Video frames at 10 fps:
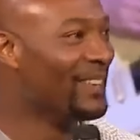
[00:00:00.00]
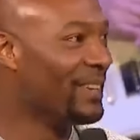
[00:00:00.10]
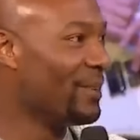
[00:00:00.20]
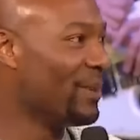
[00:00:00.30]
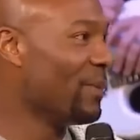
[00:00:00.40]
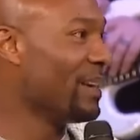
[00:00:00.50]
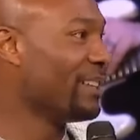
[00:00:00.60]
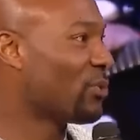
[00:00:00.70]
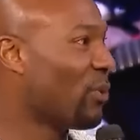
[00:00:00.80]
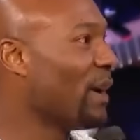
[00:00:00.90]
it
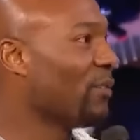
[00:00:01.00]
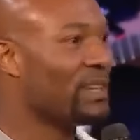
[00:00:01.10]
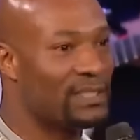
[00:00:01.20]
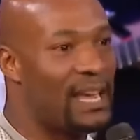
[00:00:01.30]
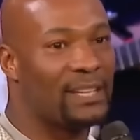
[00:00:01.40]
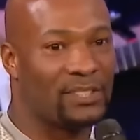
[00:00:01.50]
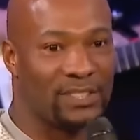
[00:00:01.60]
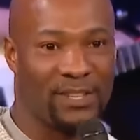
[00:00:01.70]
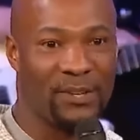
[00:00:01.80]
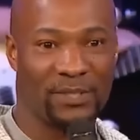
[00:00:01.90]
wasn't twelve disasters
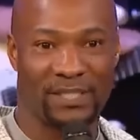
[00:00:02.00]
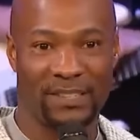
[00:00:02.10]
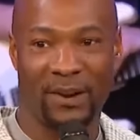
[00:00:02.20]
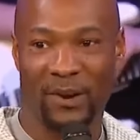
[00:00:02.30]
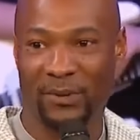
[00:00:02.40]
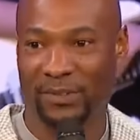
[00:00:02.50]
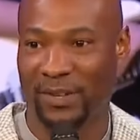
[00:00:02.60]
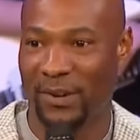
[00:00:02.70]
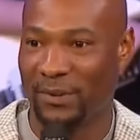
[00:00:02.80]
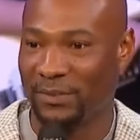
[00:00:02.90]
in Houston on,
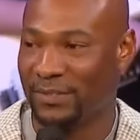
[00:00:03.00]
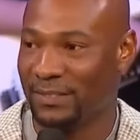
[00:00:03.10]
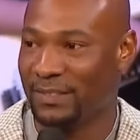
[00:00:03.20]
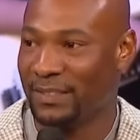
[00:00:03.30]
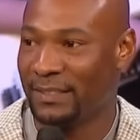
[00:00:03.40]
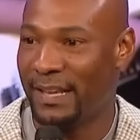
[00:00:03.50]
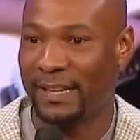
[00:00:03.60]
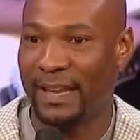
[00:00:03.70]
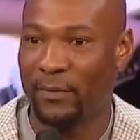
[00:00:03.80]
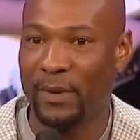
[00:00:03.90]
on
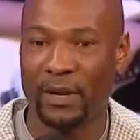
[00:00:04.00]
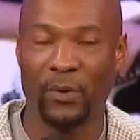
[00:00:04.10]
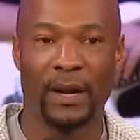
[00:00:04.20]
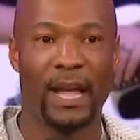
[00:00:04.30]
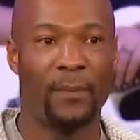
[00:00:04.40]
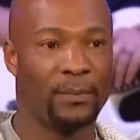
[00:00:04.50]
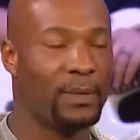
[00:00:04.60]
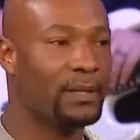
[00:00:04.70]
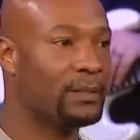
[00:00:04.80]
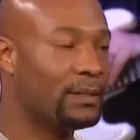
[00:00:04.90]
that day. We know what happened,
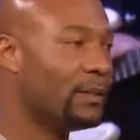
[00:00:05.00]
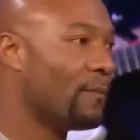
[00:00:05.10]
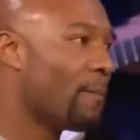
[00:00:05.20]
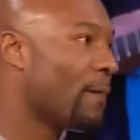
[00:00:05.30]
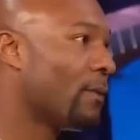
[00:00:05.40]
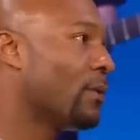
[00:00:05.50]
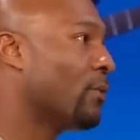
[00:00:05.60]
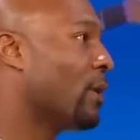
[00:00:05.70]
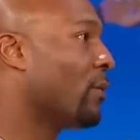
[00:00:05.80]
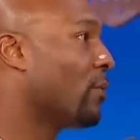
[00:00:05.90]
but
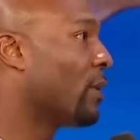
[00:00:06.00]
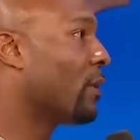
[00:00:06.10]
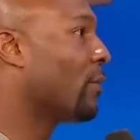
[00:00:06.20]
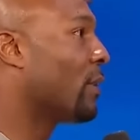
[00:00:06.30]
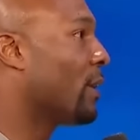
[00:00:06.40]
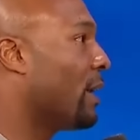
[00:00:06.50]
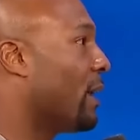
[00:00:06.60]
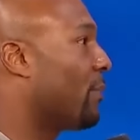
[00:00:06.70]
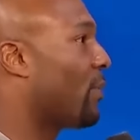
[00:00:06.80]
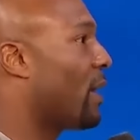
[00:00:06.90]
we're, we're, we're in
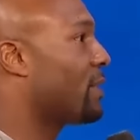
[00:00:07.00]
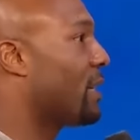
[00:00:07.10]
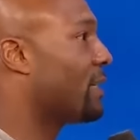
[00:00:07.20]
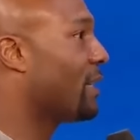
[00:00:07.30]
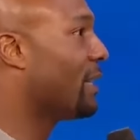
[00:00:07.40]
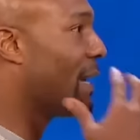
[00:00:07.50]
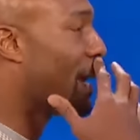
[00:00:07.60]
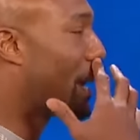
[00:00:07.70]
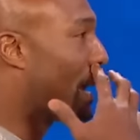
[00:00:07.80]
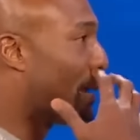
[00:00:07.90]
that process. And then they
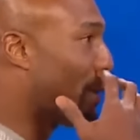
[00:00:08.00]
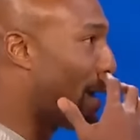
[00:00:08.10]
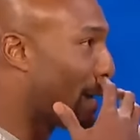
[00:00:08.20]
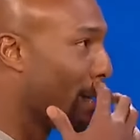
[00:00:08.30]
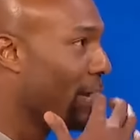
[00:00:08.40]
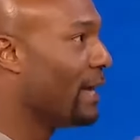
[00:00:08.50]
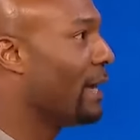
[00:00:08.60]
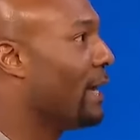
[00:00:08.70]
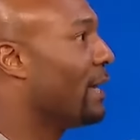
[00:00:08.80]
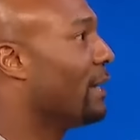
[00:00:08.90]
came back,
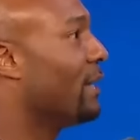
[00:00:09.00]
and